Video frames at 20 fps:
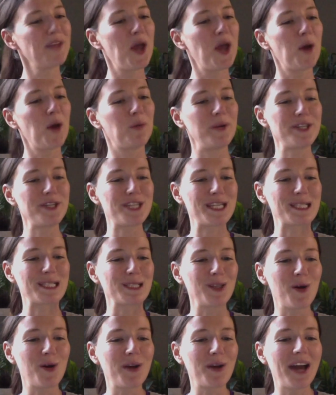which is
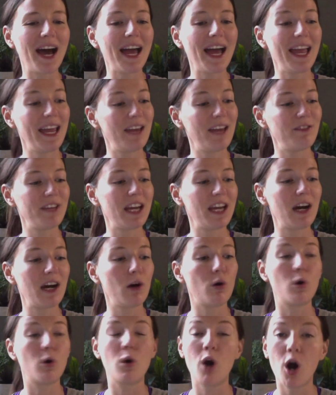longer, heavier,
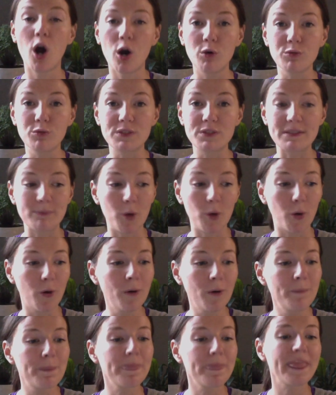or holds
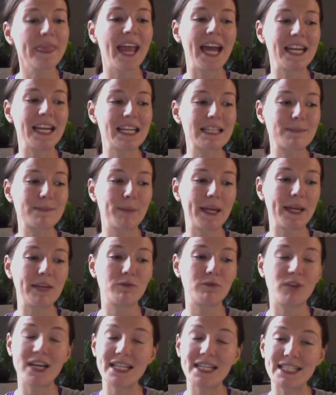more, and explain
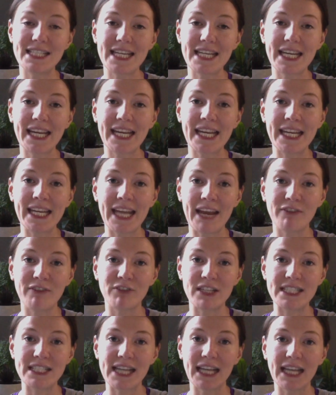reasoning in everyday